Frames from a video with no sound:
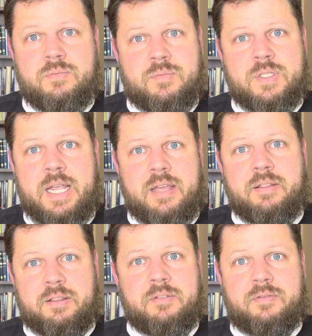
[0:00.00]
say
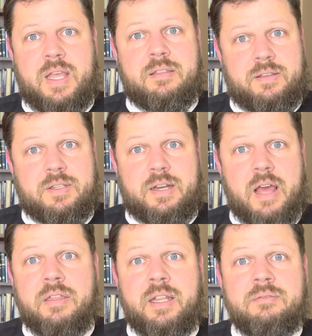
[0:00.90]
that the faith is a
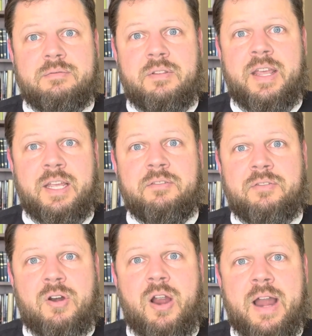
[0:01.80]
nothing thing
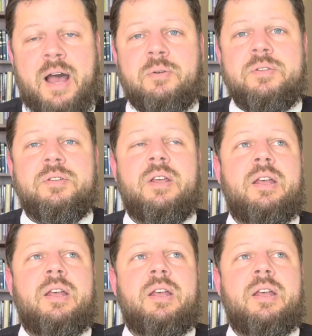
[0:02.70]
for our house?